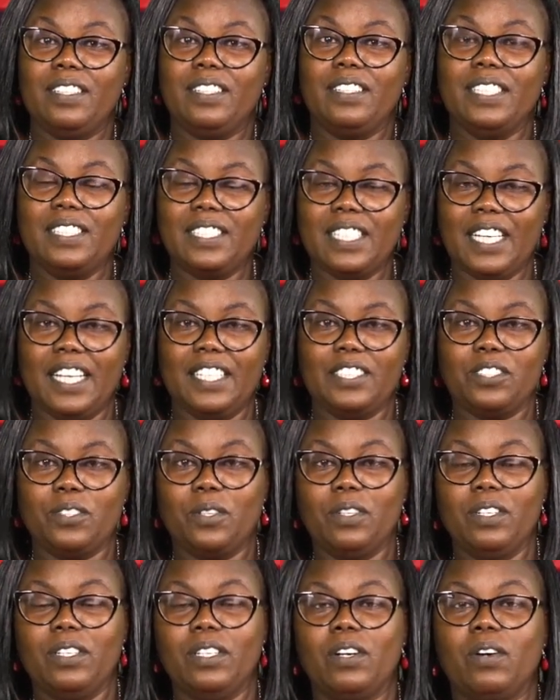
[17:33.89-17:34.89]
This
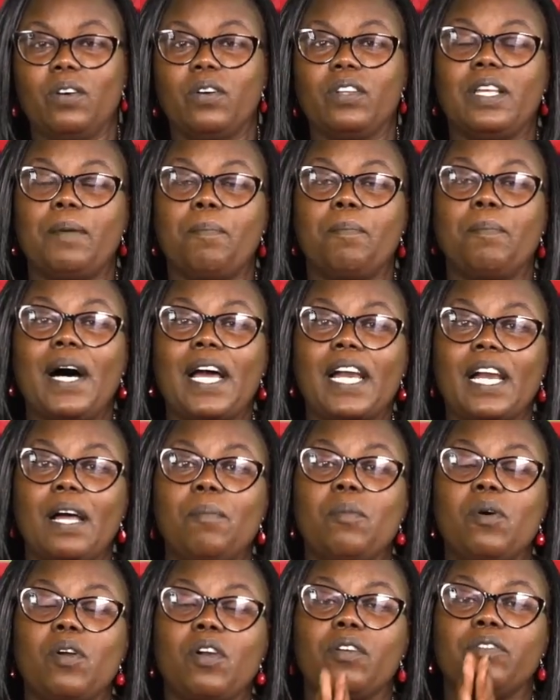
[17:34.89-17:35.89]
lesson on the
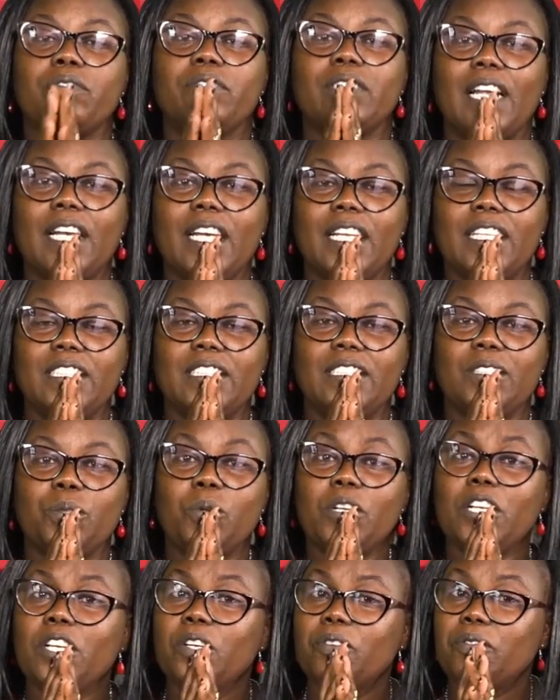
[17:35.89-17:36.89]
parable of talents.
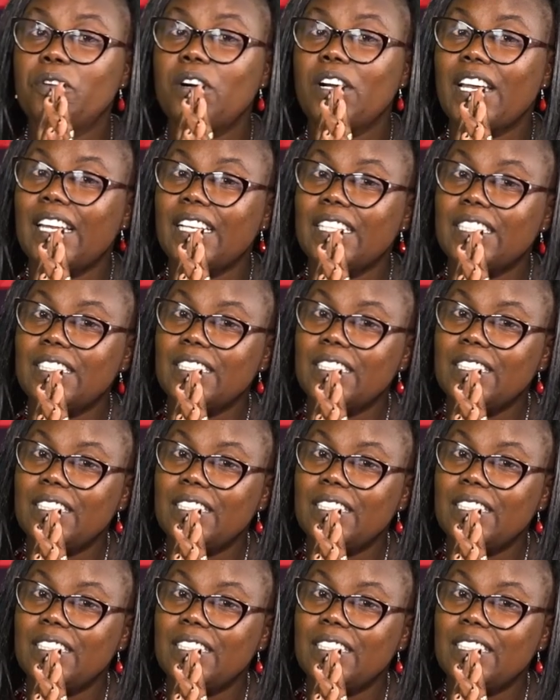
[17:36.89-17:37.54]
Will you forget?